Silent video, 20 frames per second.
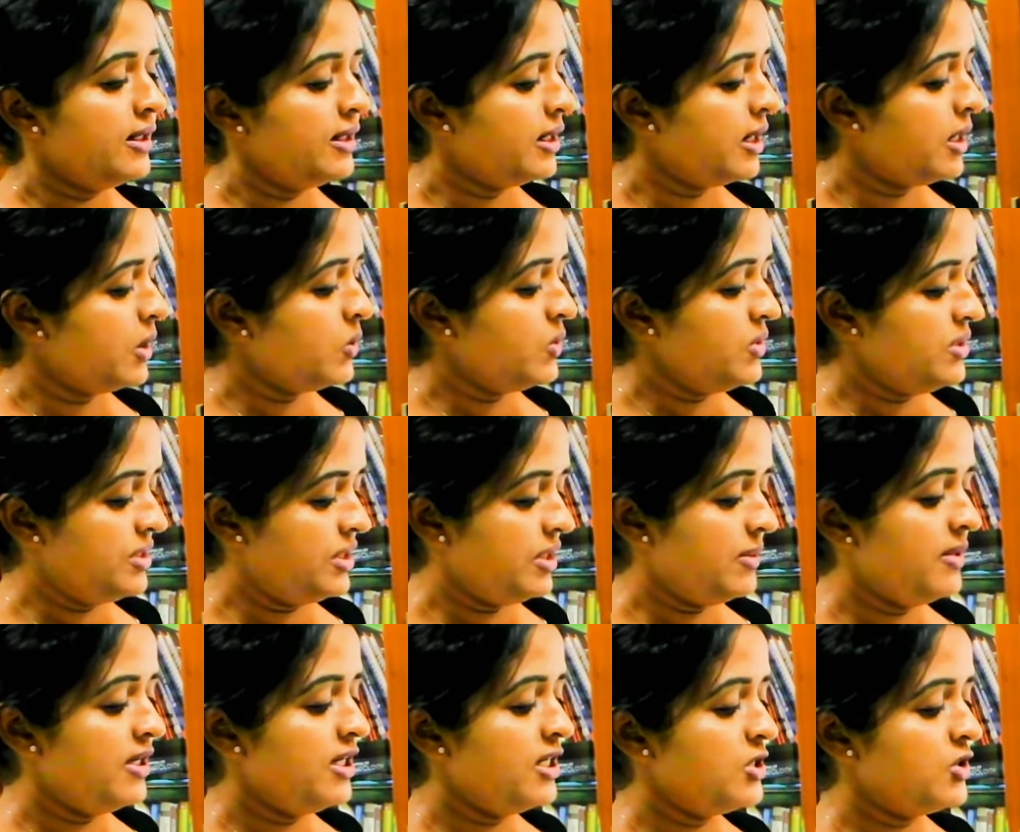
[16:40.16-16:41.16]
Now,
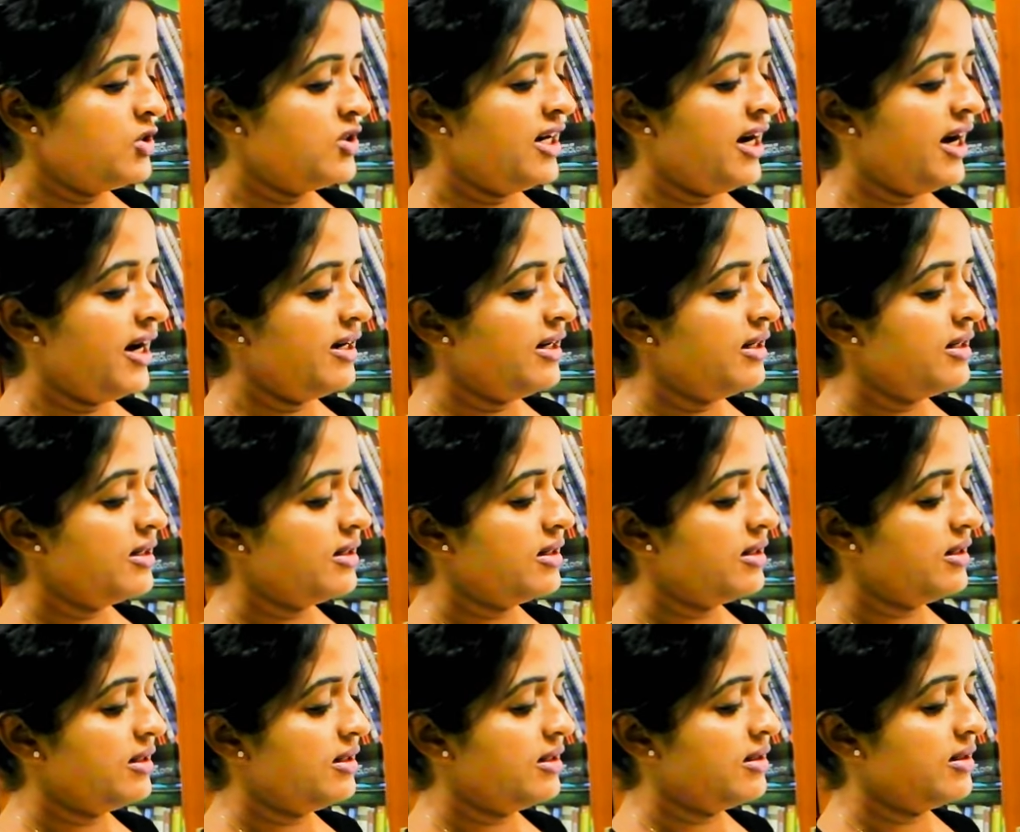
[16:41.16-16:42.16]
similar to
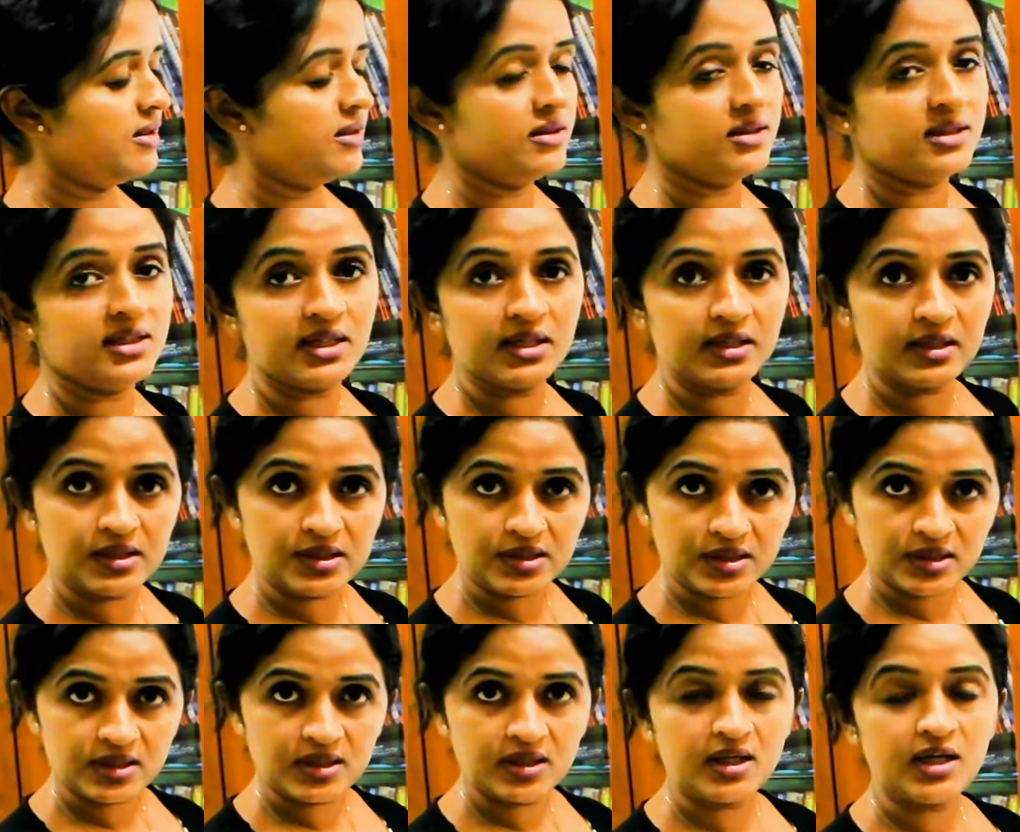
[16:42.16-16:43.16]
that, uh, there
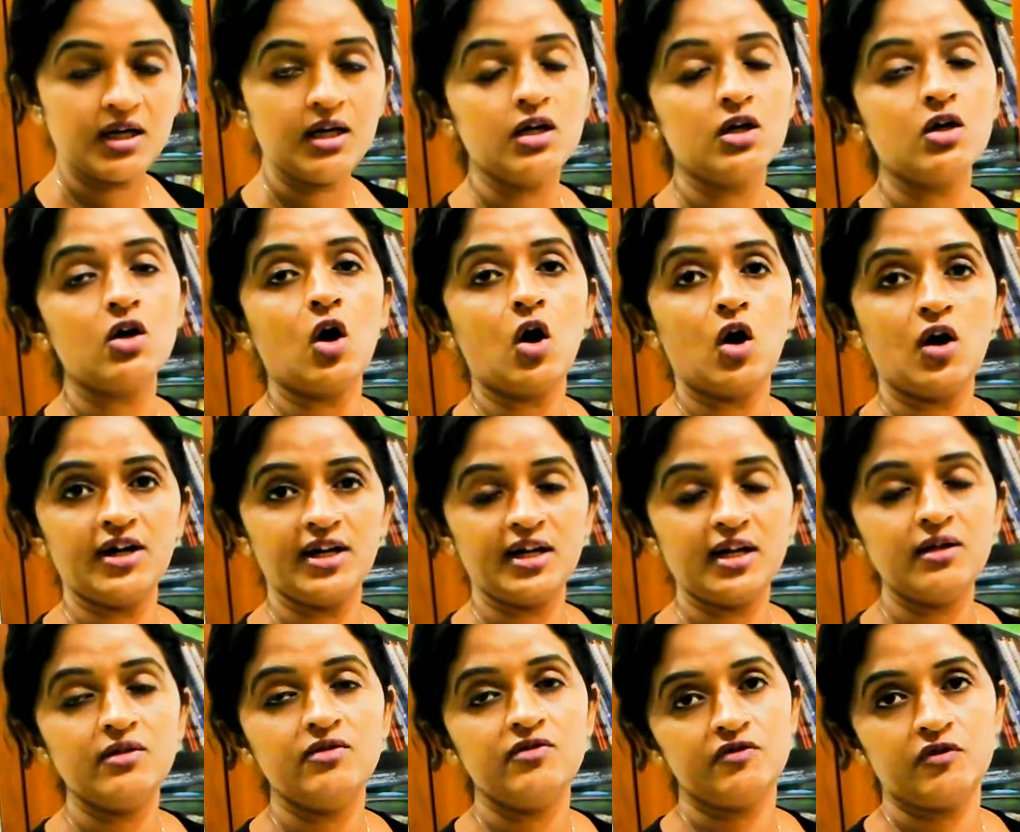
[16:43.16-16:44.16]
is a
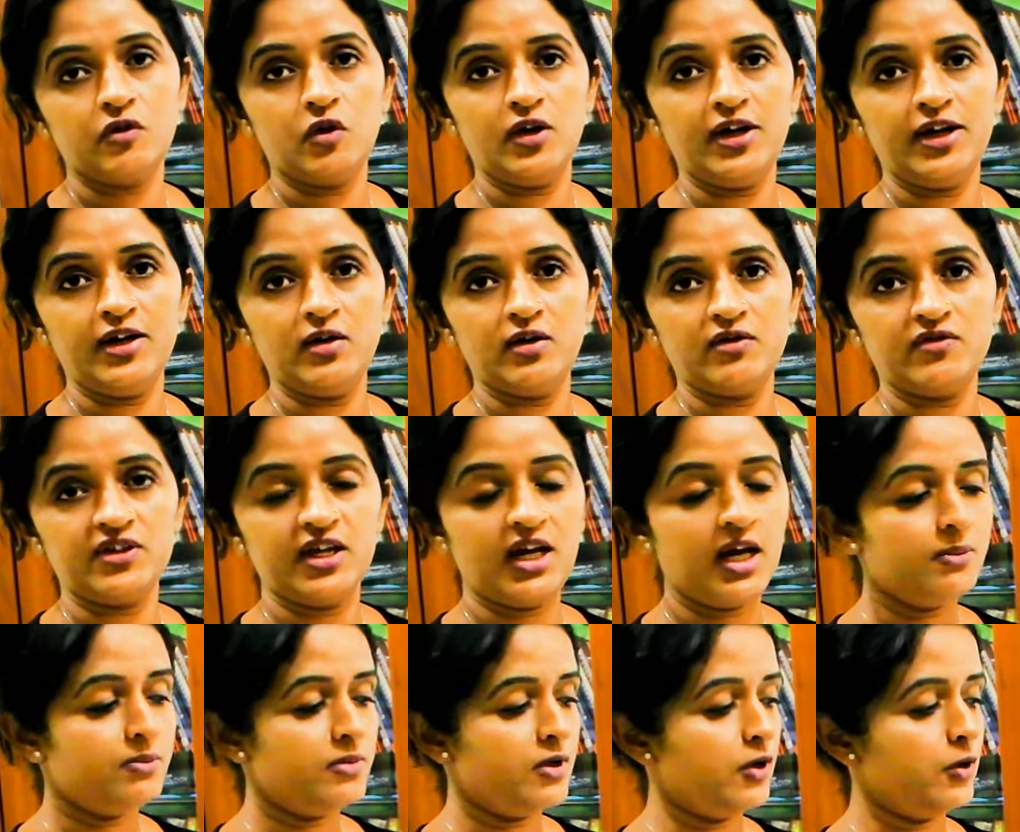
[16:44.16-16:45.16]
caudal folding of the
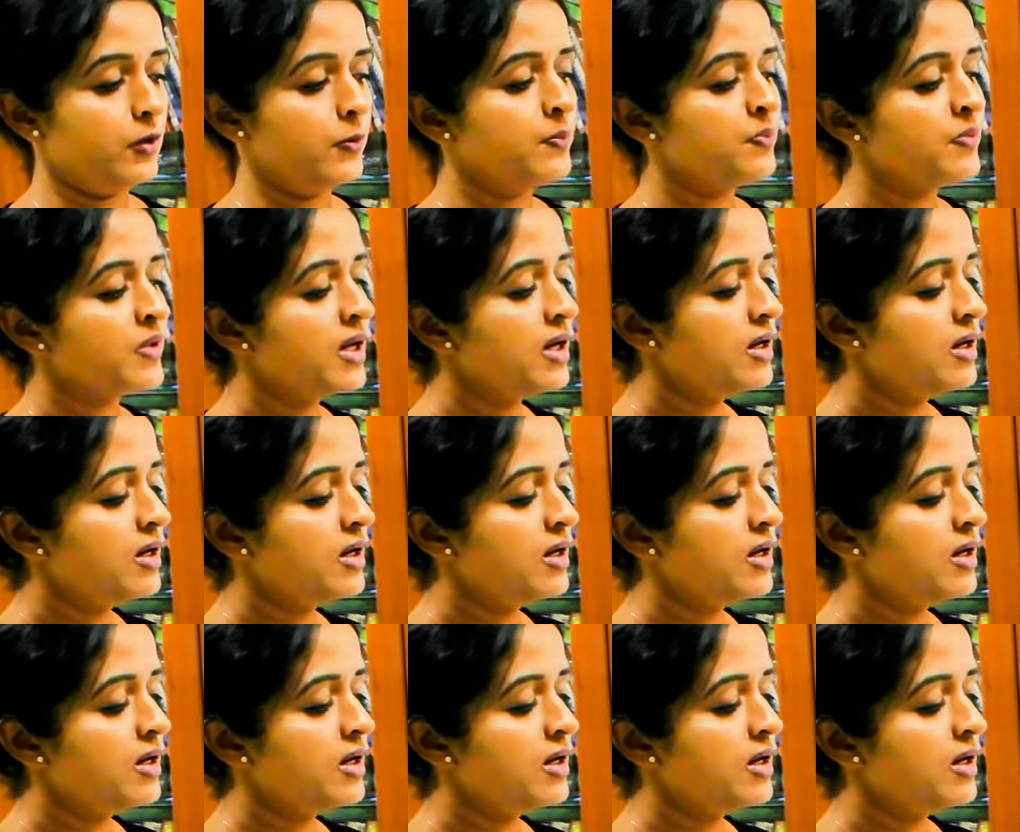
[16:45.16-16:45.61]
embryo.